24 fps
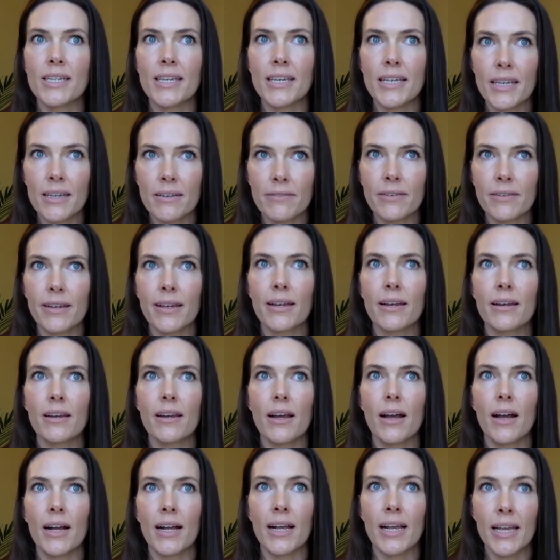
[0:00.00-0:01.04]
given
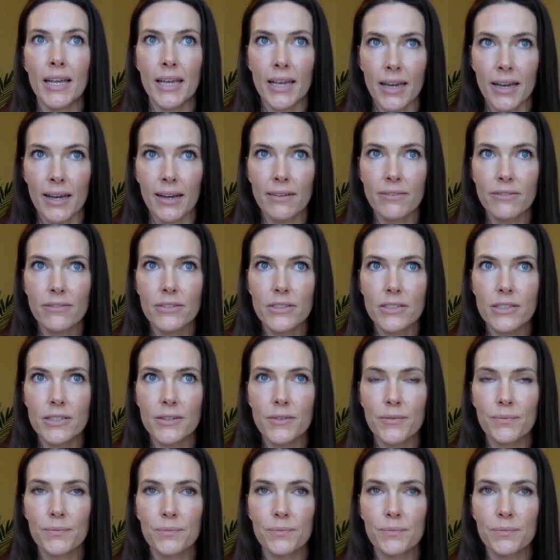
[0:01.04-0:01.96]
a gift